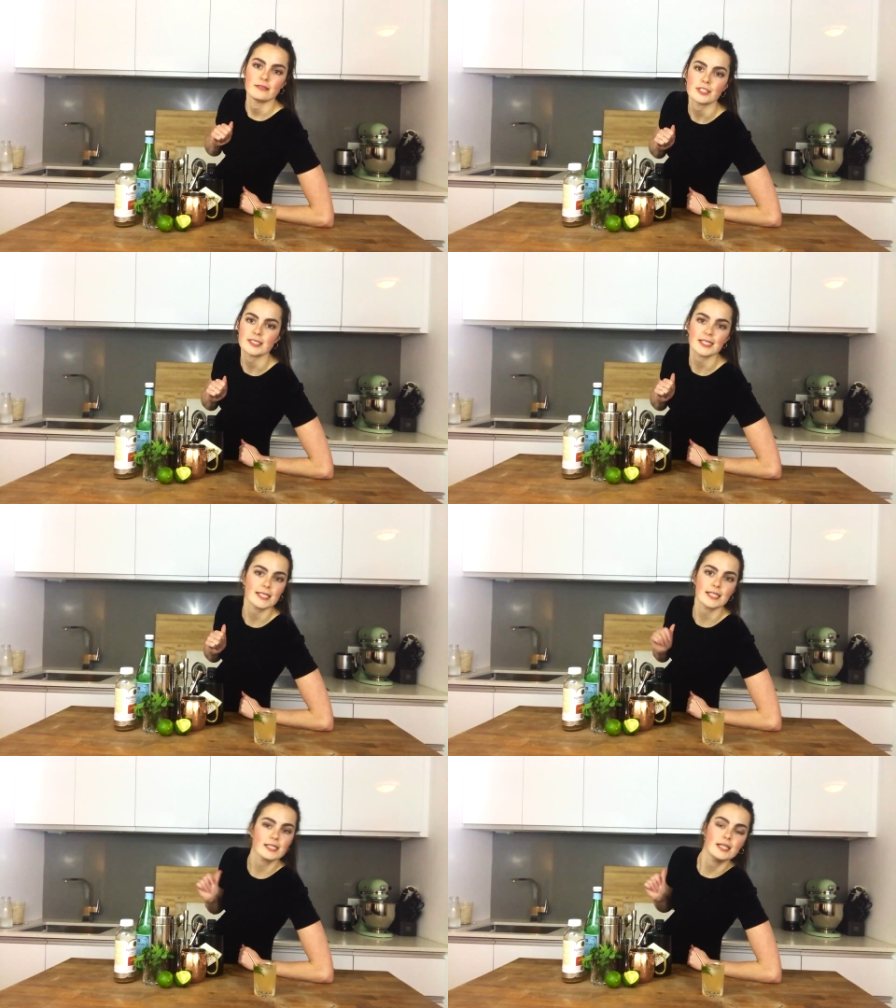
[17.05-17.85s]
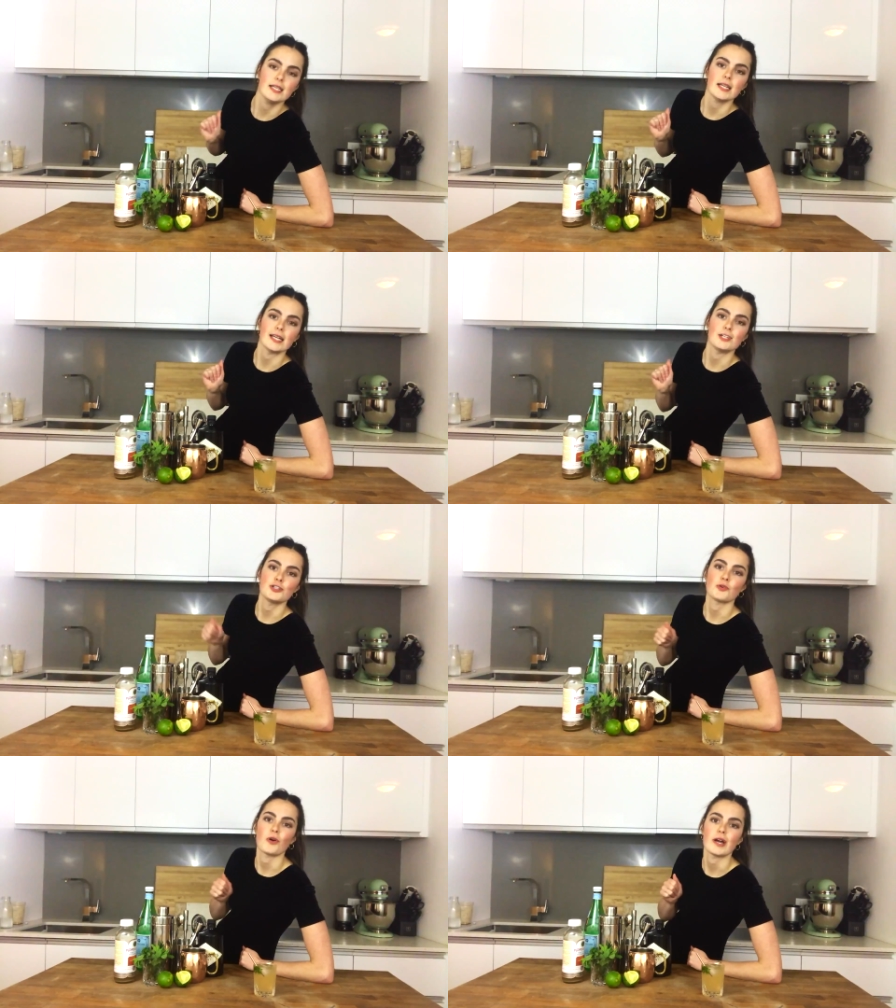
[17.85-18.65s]
Just gonna
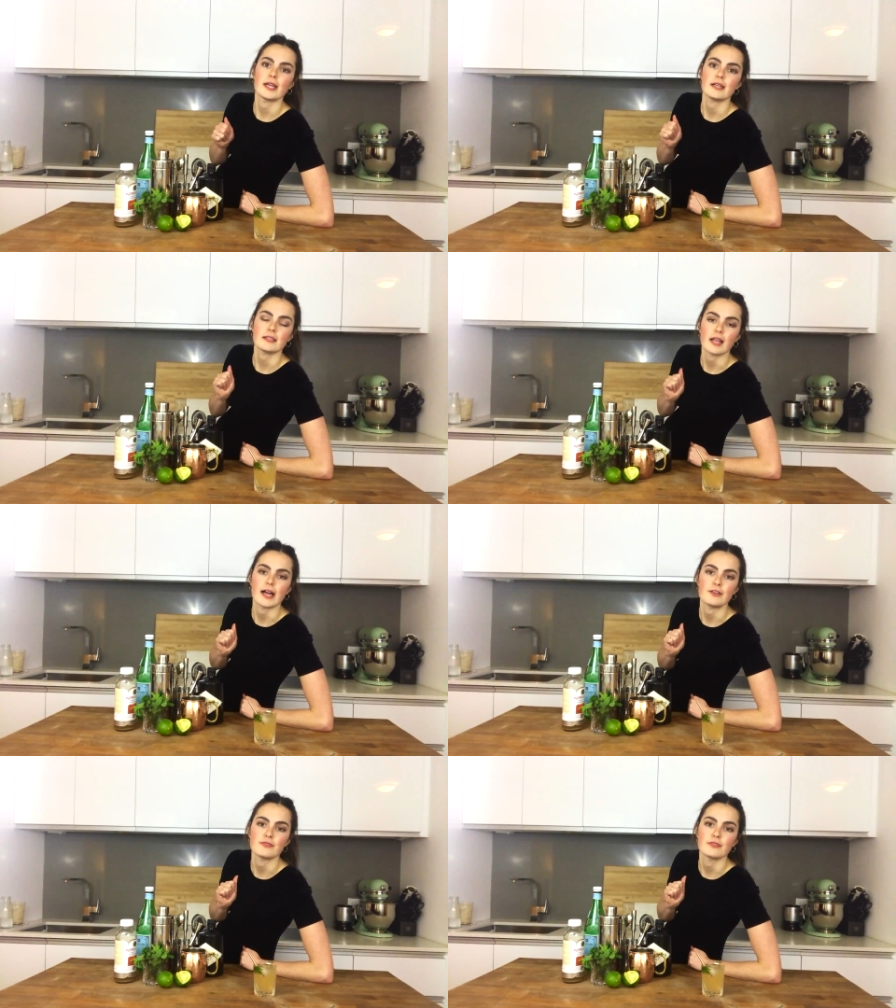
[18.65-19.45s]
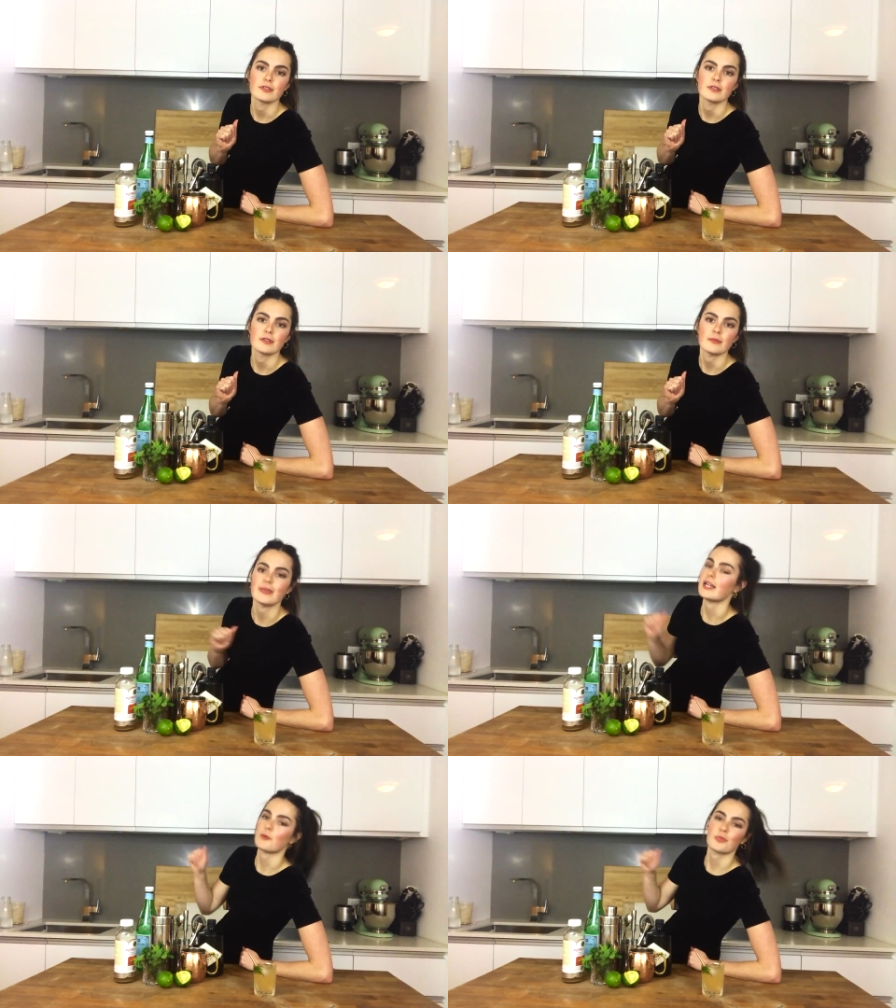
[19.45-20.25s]
enjoy life,
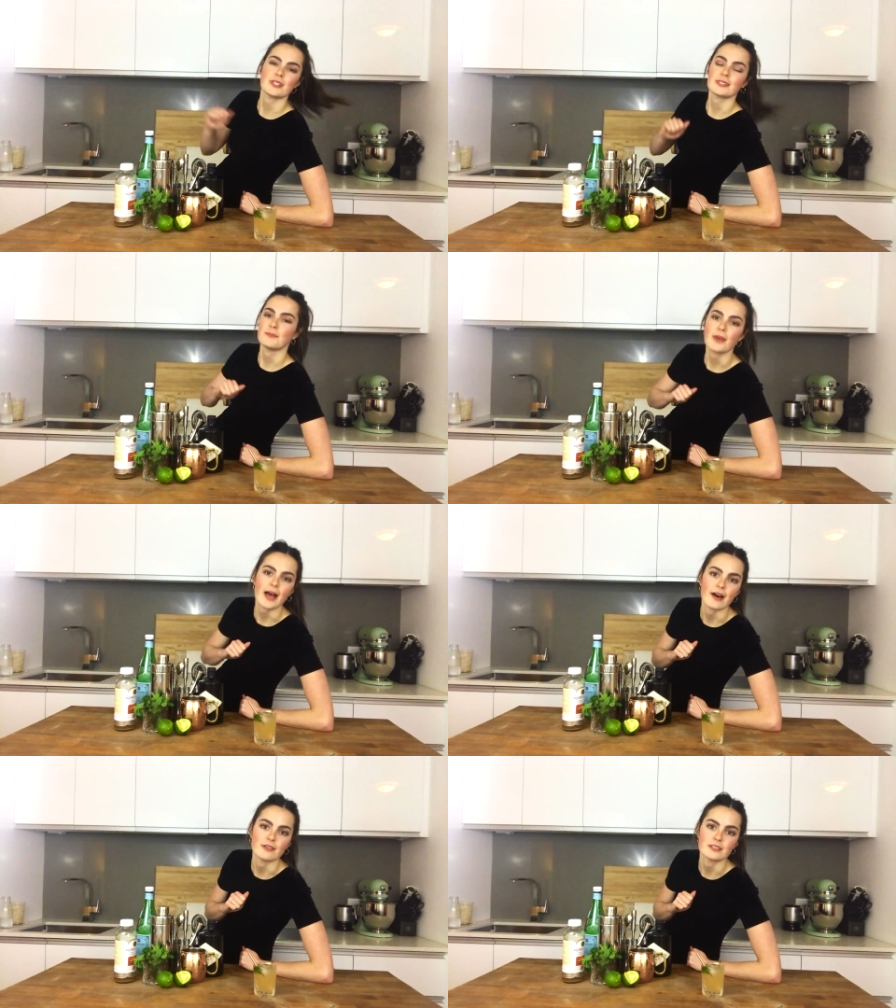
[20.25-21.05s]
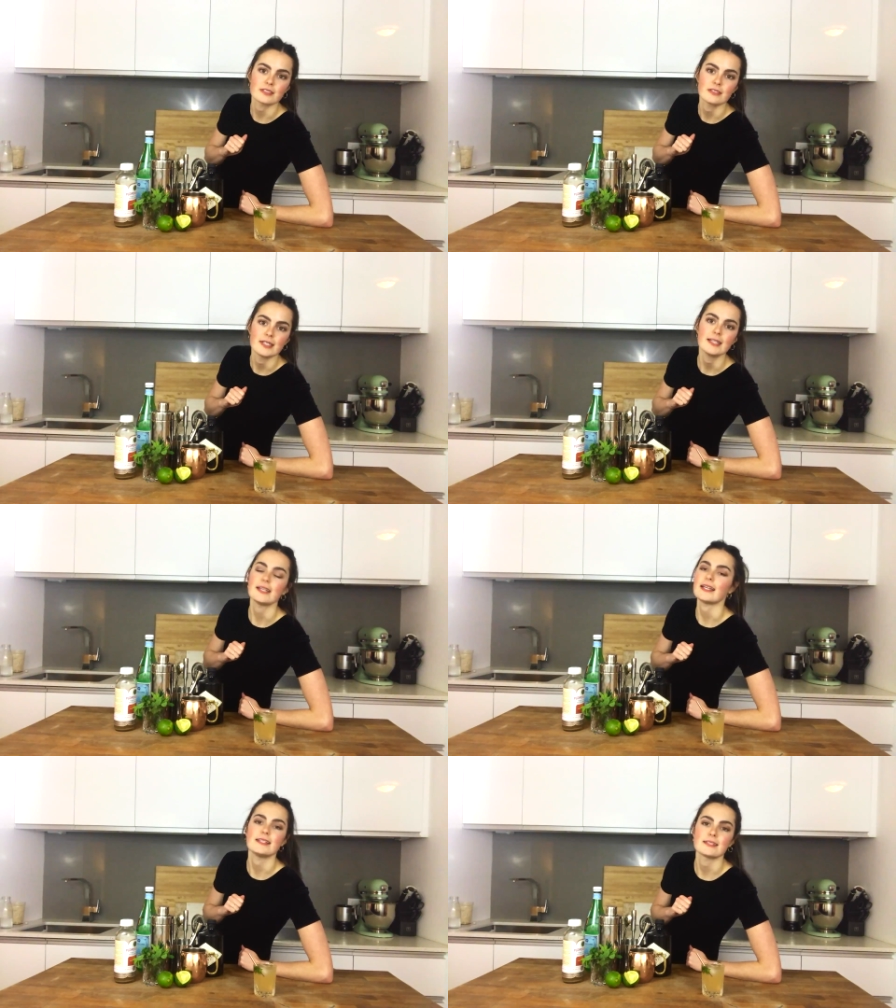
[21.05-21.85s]
meet up with some pals,
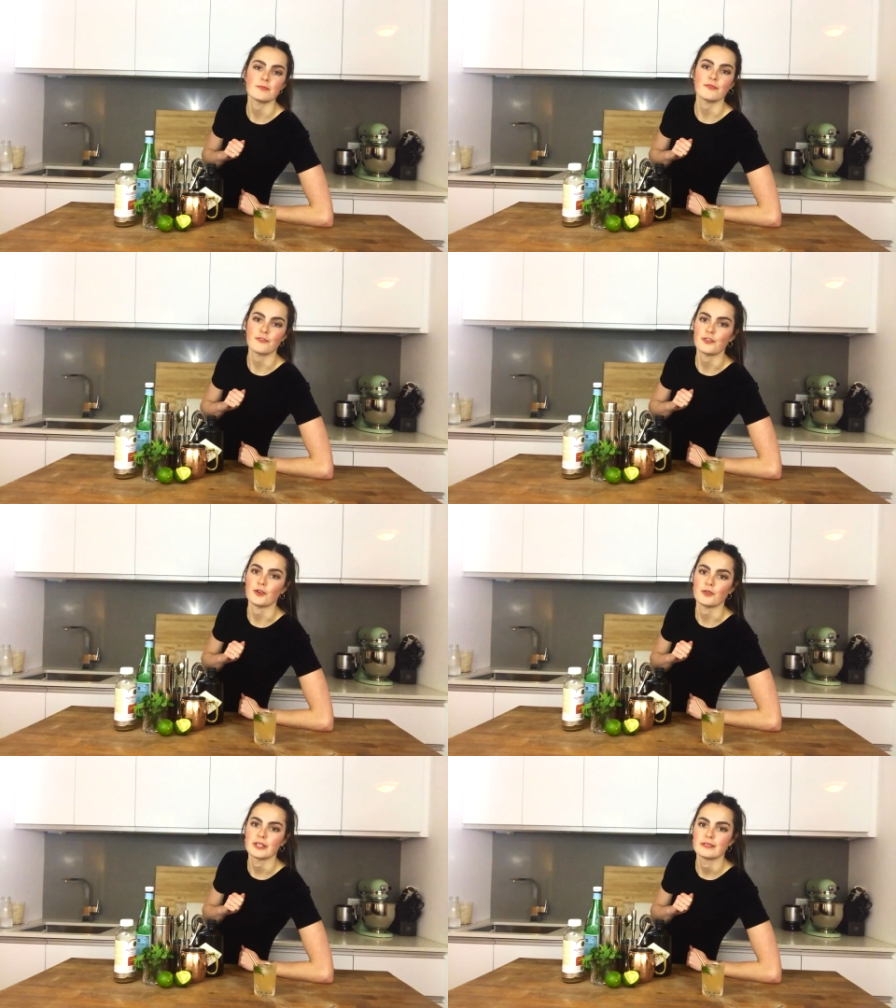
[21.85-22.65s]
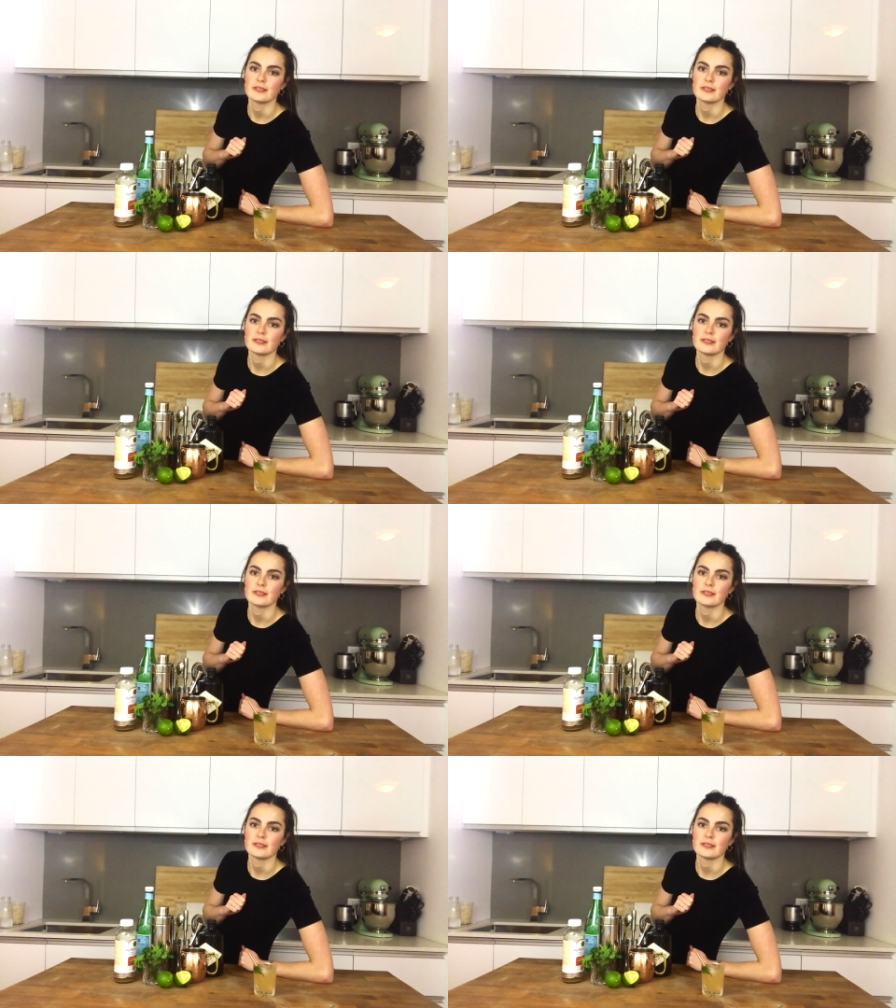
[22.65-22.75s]
eat some food,